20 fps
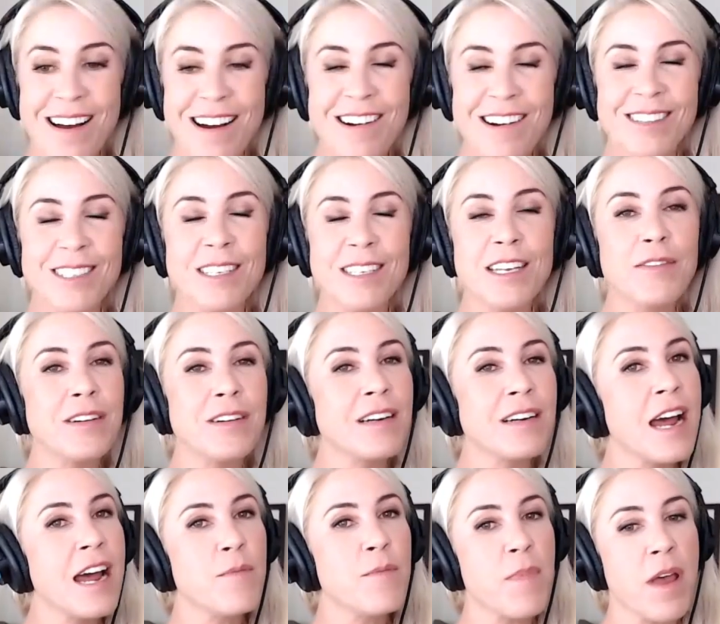It's a different
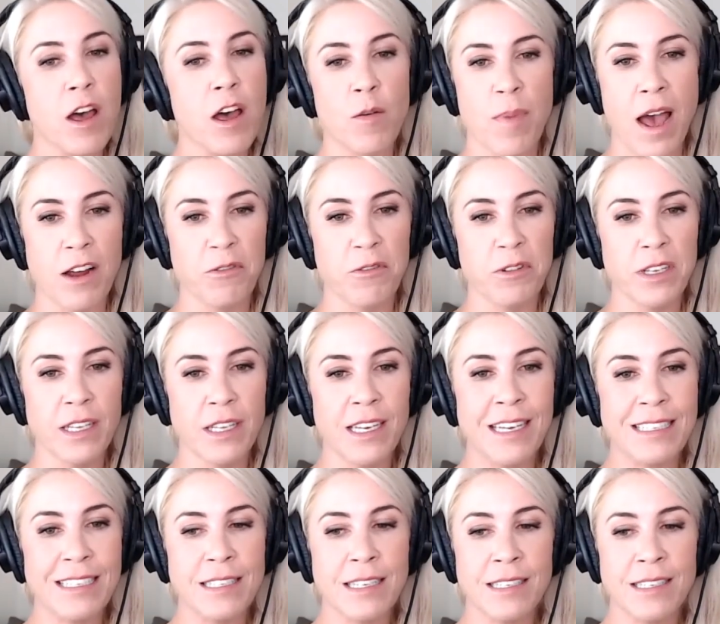kind of mailbag, really.
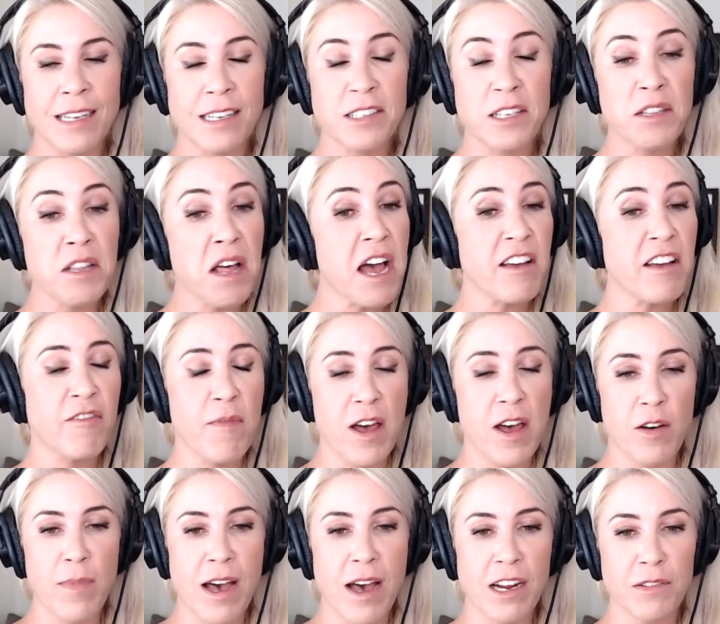It's a it's a live
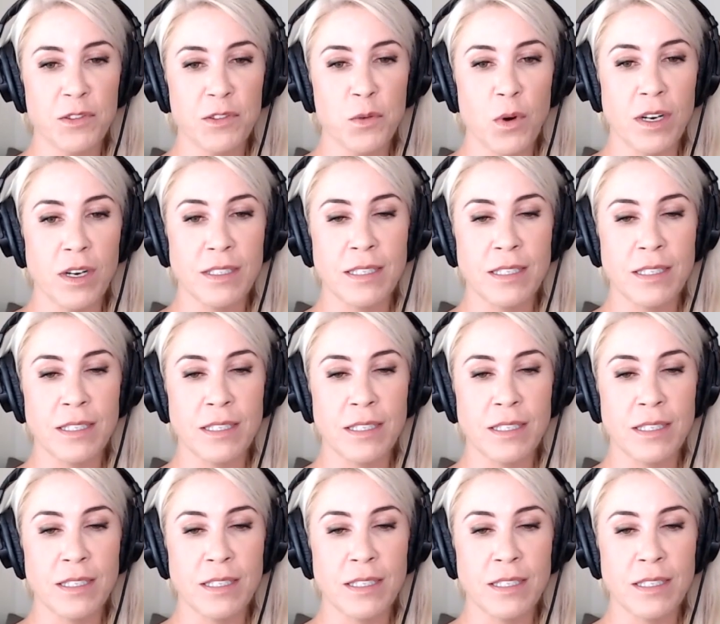mailbag of sorts.